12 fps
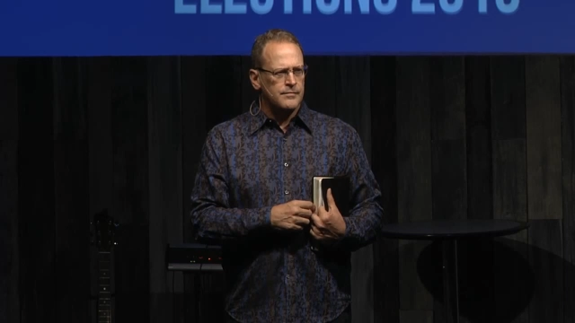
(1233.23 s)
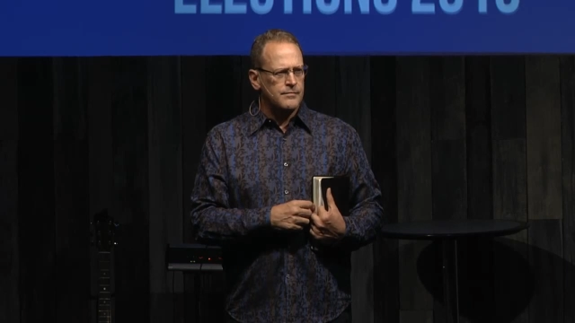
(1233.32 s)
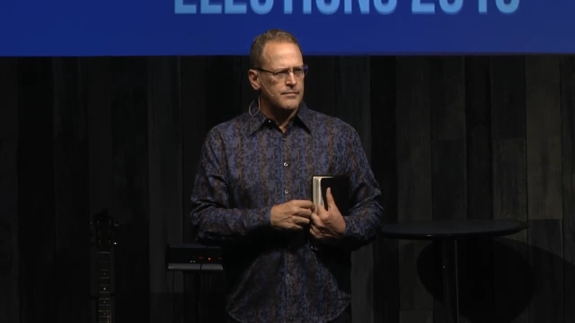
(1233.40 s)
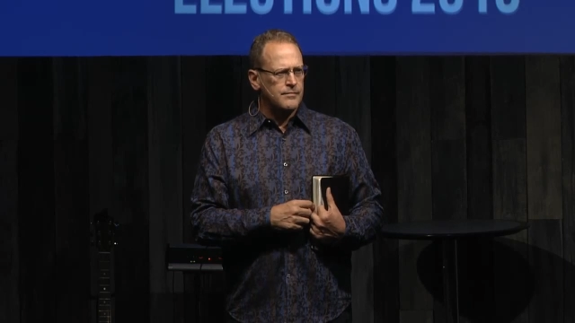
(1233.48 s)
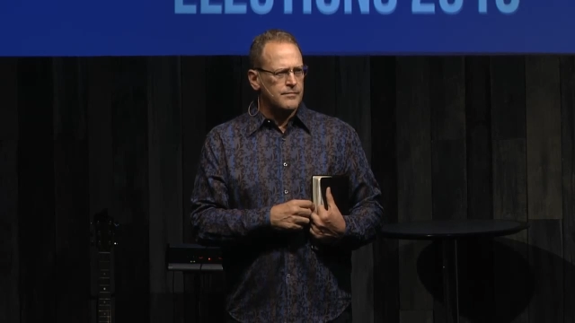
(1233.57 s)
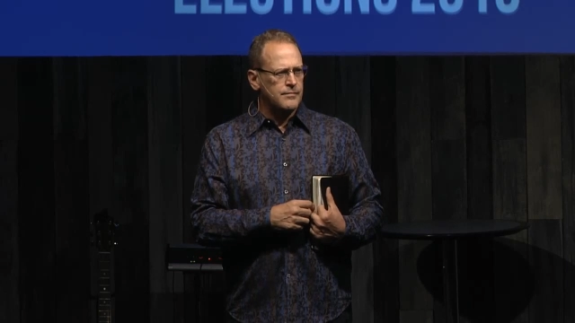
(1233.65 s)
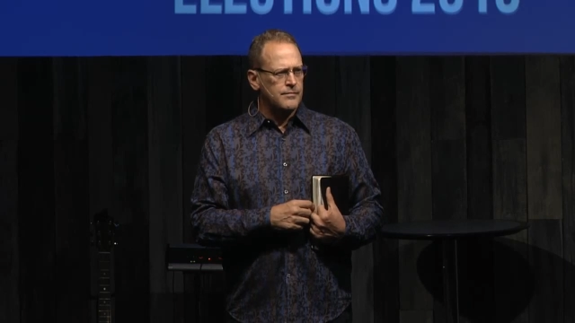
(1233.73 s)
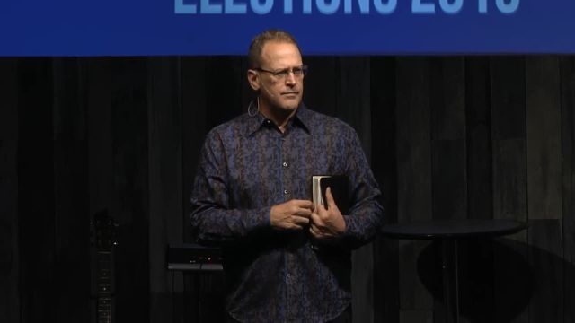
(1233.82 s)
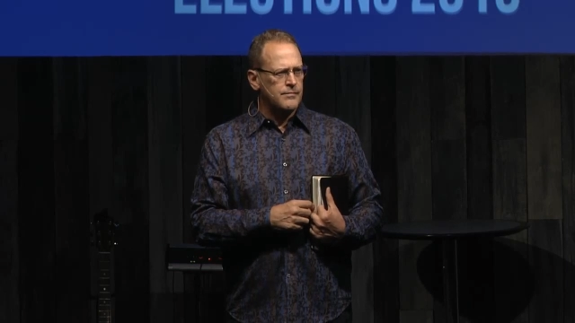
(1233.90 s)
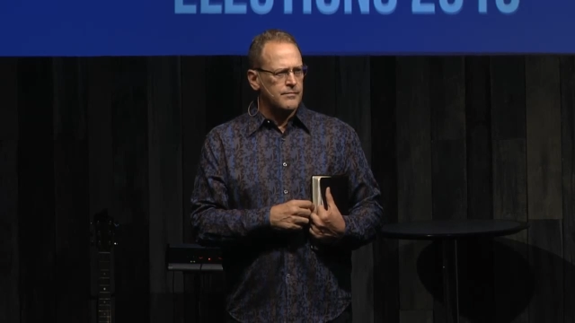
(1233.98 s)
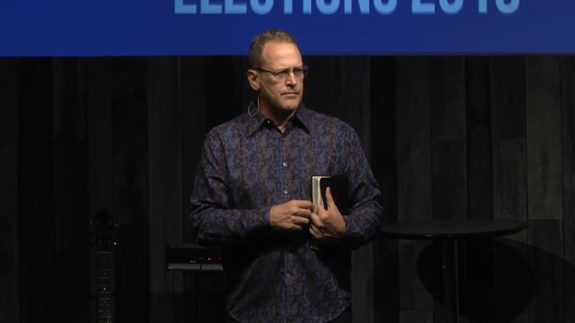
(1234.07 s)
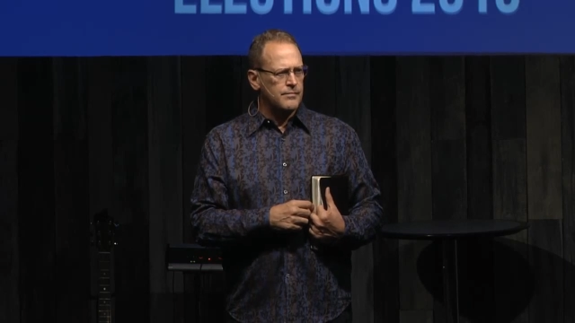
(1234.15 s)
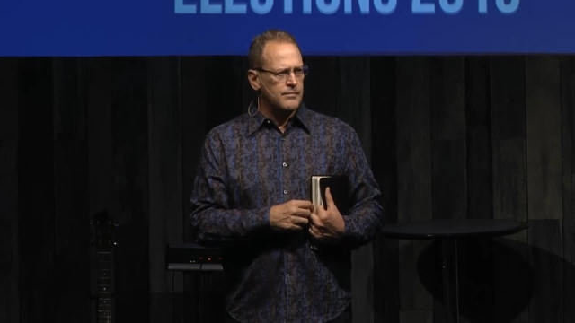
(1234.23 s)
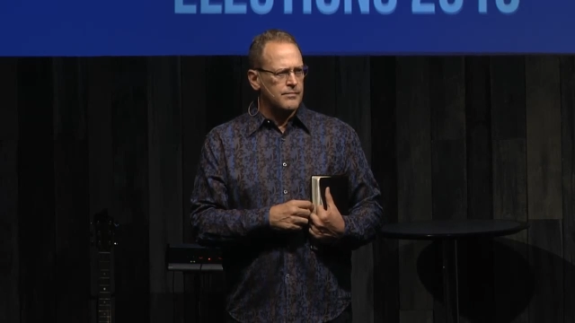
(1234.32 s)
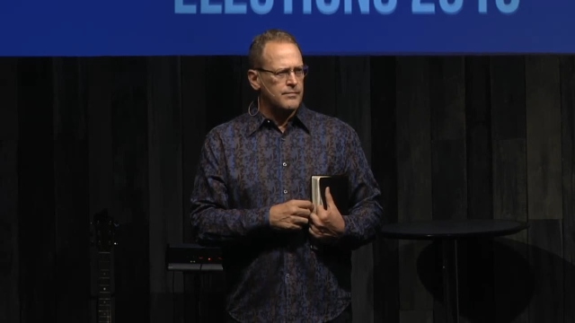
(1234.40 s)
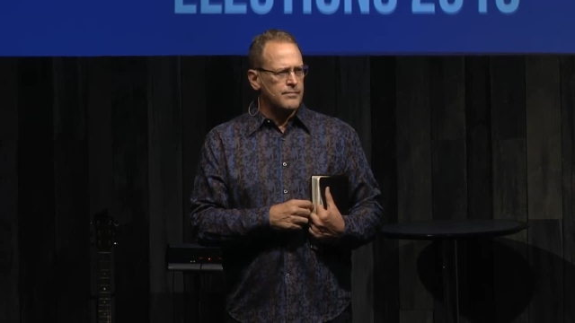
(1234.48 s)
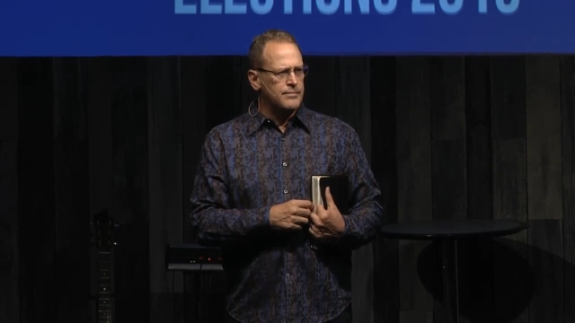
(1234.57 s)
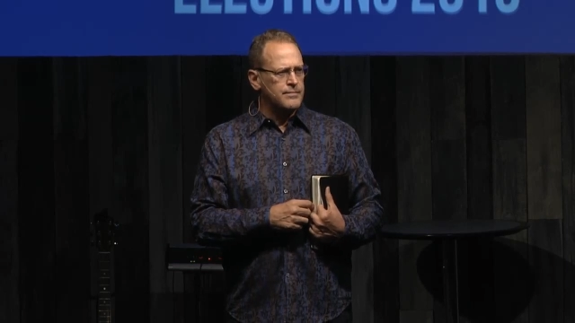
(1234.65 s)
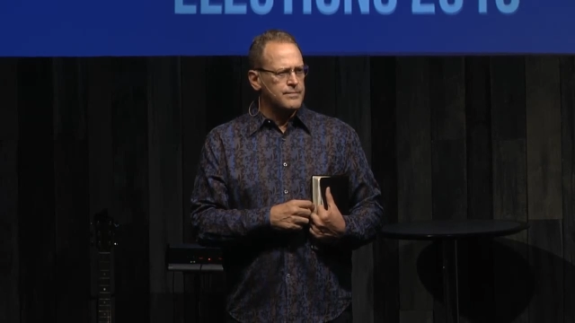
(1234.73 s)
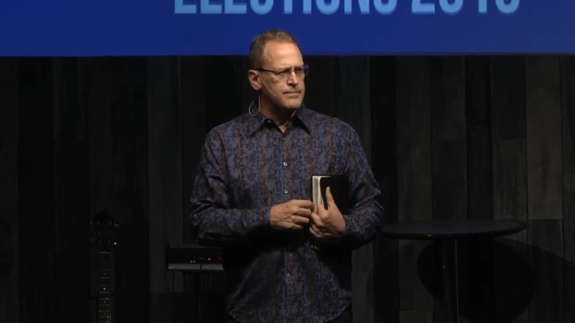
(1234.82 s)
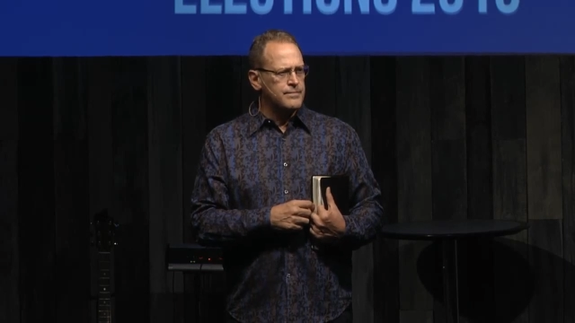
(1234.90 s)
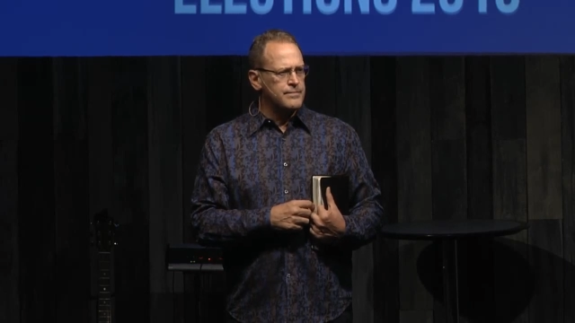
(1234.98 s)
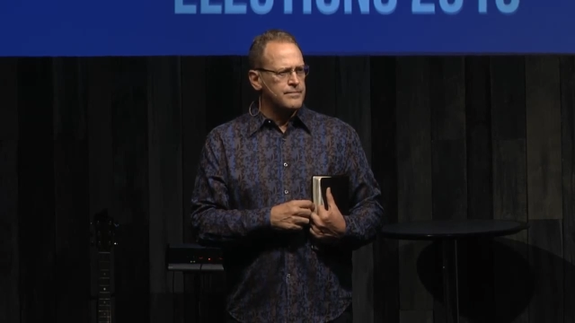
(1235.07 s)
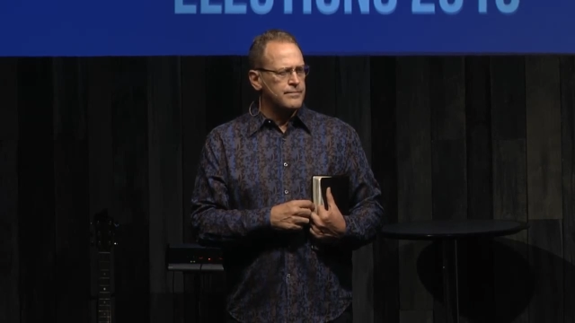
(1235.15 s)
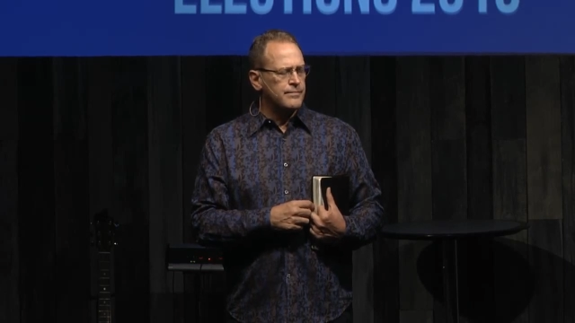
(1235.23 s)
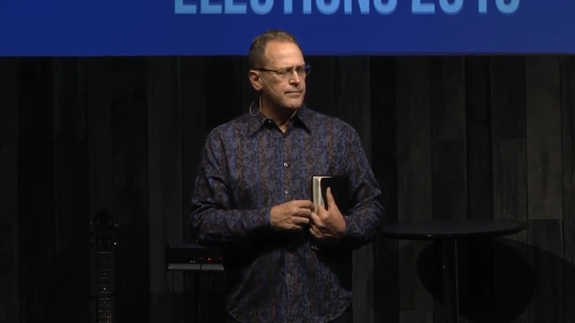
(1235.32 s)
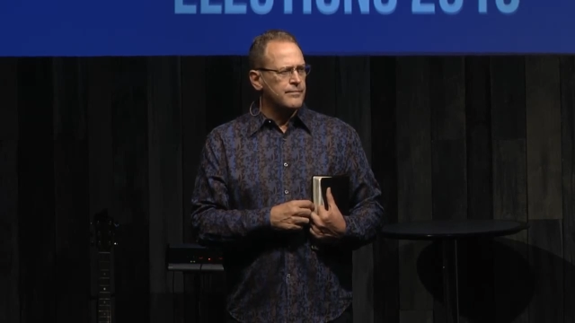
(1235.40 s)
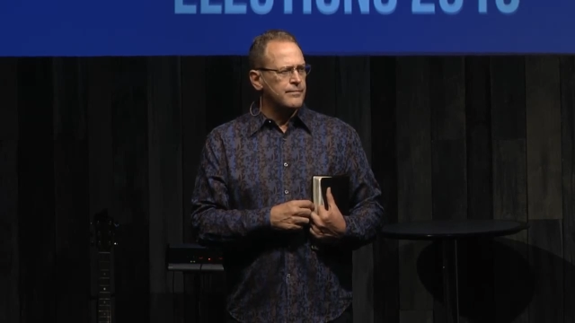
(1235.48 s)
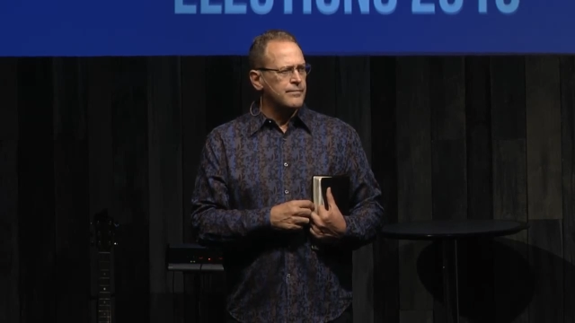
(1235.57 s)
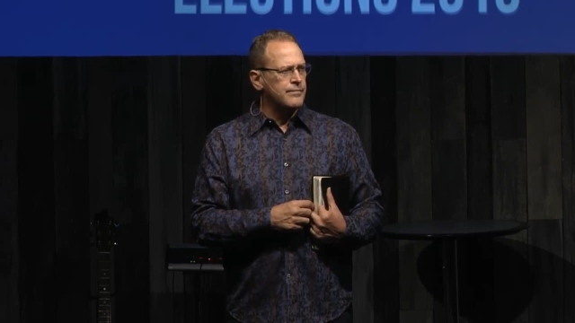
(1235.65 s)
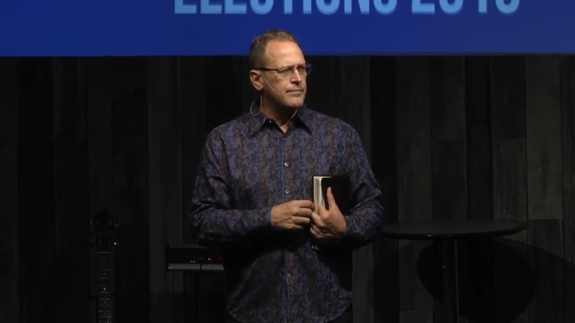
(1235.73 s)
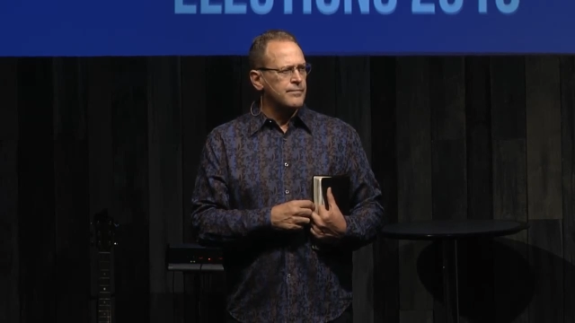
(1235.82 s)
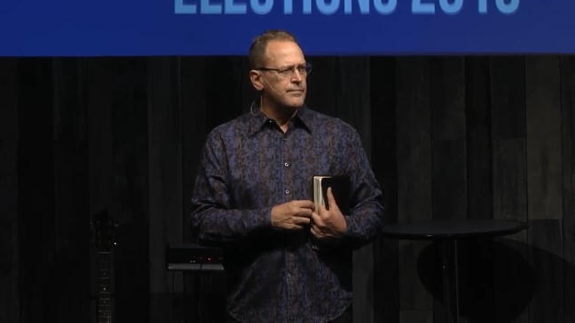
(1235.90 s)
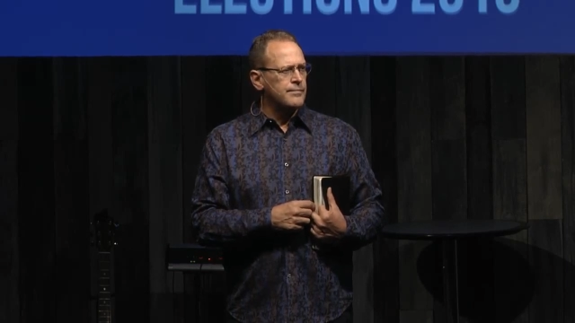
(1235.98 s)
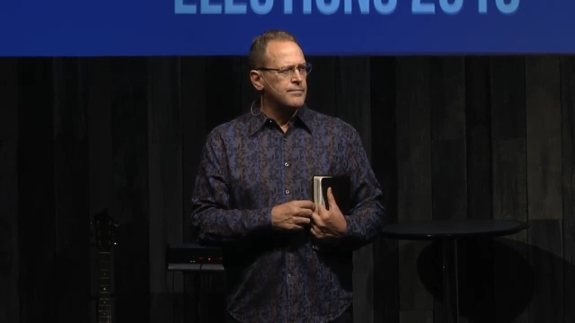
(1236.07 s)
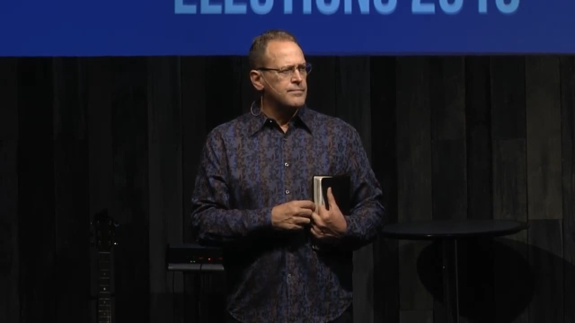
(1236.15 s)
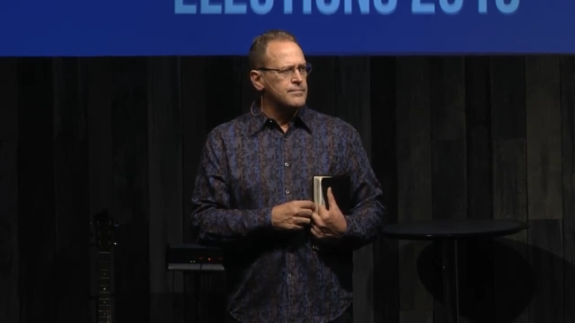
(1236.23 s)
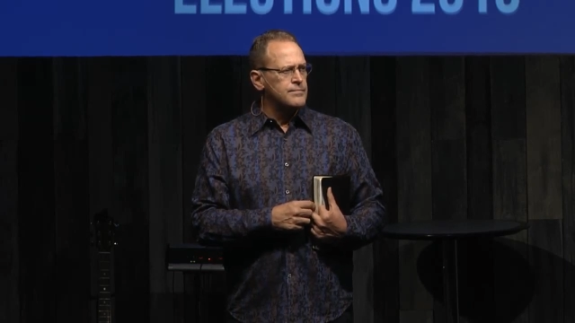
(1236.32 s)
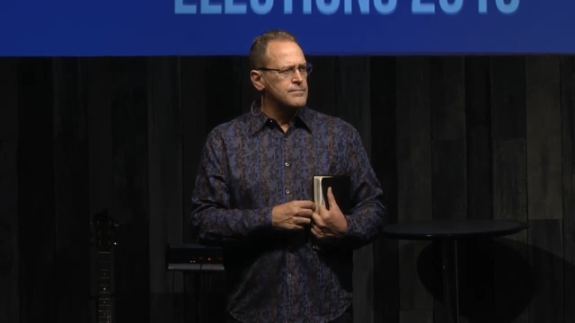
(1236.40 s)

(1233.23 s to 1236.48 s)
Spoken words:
[no speech]